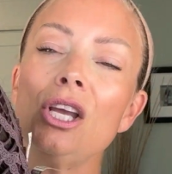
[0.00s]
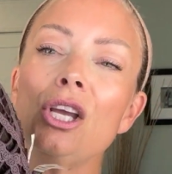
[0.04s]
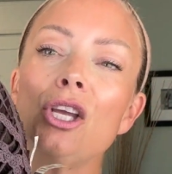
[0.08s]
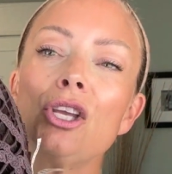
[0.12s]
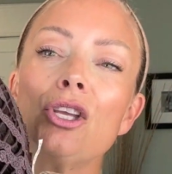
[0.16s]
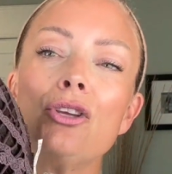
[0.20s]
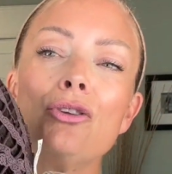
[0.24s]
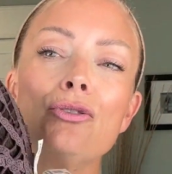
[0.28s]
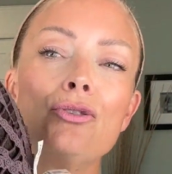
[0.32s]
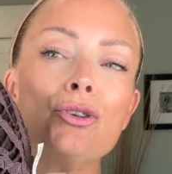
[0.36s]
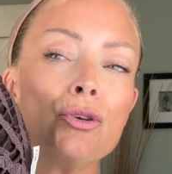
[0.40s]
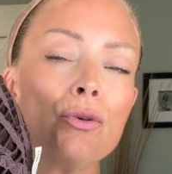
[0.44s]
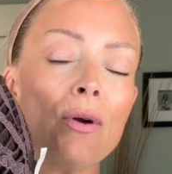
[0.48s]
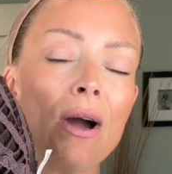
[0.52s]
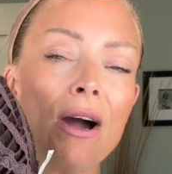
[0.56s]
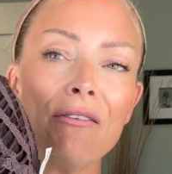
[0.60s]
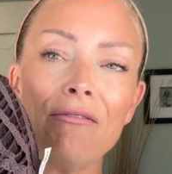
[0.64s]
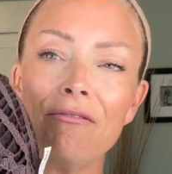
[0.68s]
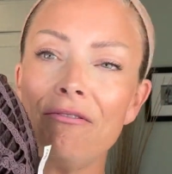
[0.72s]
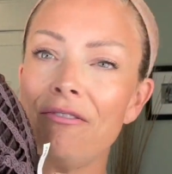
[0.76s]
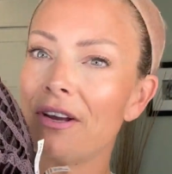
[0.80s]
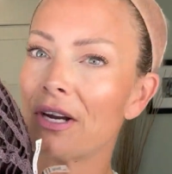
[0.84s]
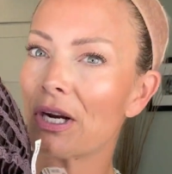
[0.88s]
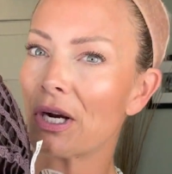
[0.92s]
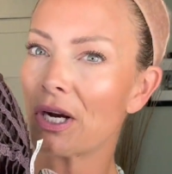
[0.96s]
You do
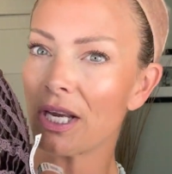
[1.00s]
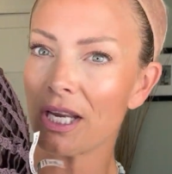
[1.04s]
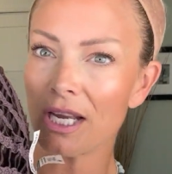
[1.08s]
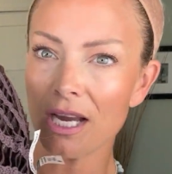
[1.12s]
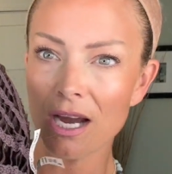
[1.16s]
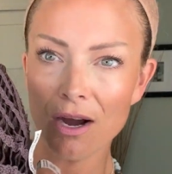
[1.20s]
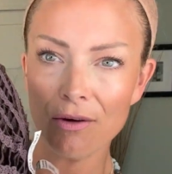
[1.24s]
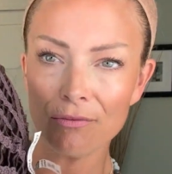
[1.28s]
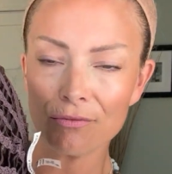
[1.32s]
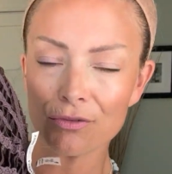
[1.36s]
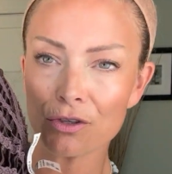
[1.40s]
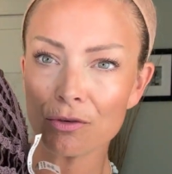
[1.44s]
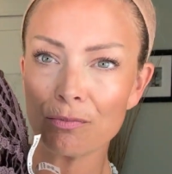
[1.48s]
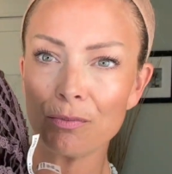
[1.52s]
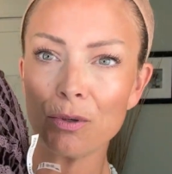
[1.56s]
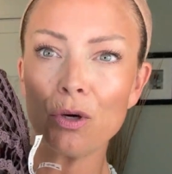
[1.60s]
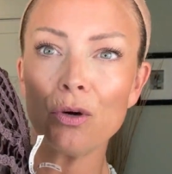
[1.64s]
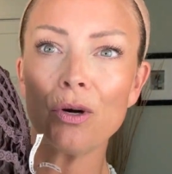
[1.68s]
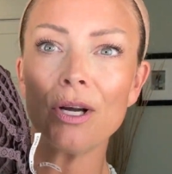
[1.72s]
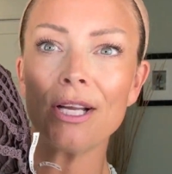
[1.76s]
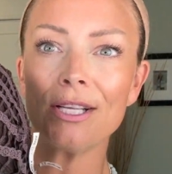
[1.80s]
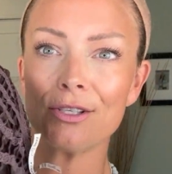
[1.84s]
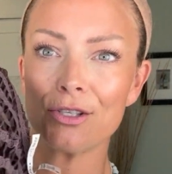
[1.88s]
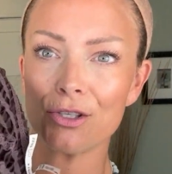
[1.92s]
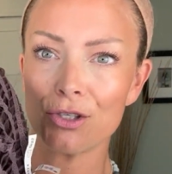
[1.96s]
have very comfortable
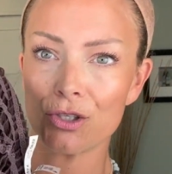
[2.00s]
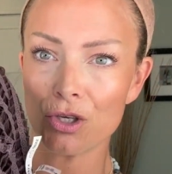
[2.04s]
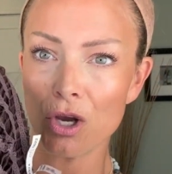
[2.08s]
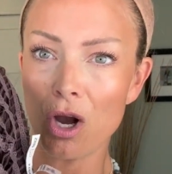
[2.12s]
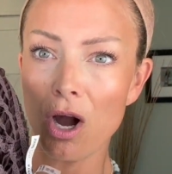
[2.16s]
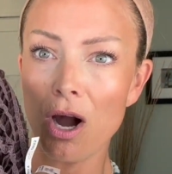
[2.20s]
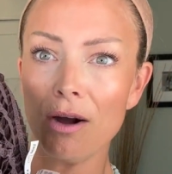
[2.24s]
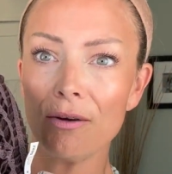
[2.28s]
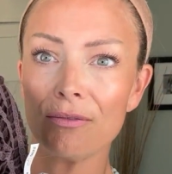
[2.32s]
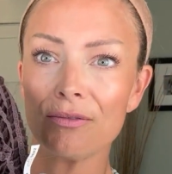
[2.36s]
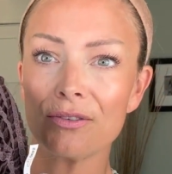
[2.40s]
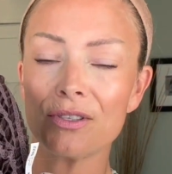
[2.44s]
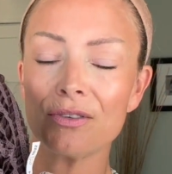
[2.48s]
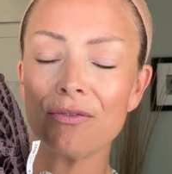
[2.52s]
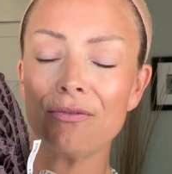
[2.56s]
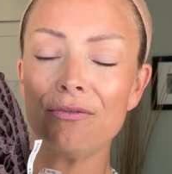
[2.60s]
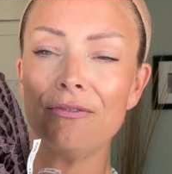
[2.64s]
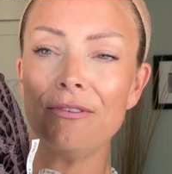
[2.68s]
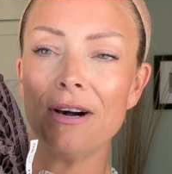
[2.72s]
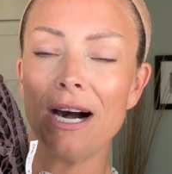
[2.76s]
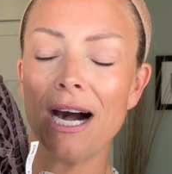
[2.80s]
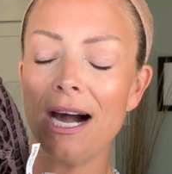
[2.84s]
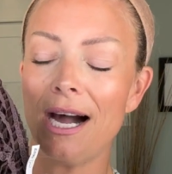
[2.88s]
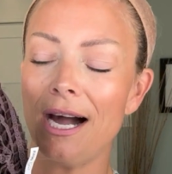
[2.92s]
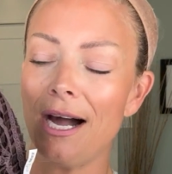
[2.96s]
and soft
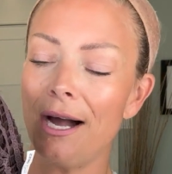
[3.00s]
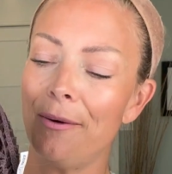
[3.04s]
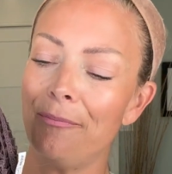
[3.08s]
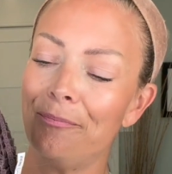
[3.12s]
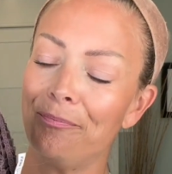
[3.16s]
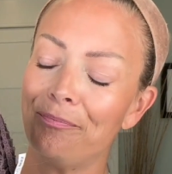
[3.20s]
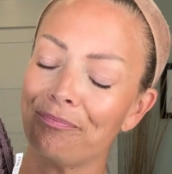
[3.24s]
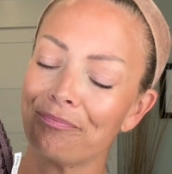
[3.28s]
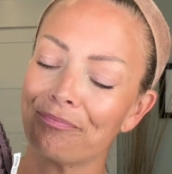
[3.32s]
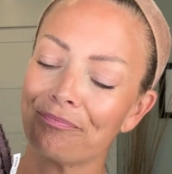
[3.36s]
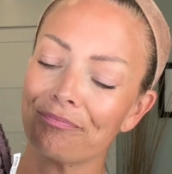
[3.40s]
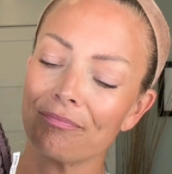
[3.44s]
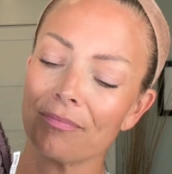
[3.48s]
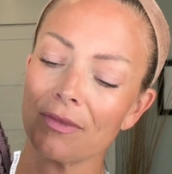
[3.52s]
um,